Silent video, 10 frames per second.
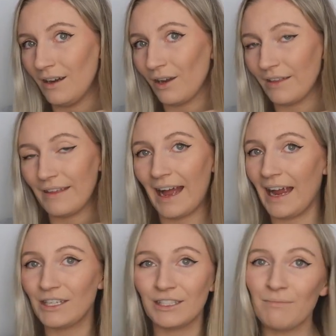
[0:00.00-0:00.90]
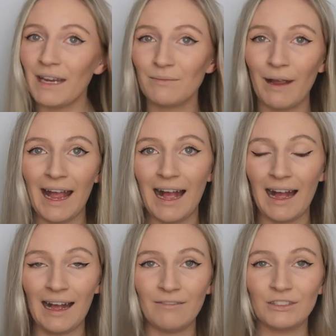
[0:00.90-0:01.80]
Look at that. It just makes my
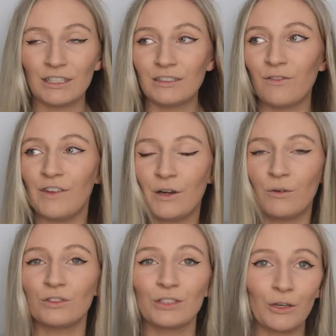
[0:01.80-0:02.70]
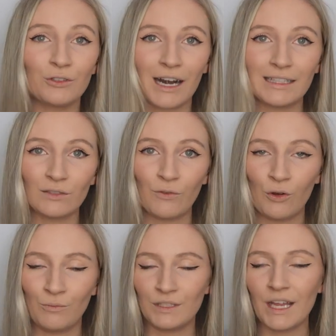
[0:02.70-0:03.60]
hair just feel so
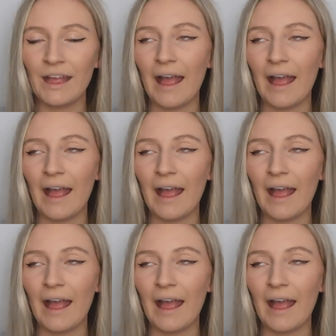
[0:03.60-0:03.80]
transformed.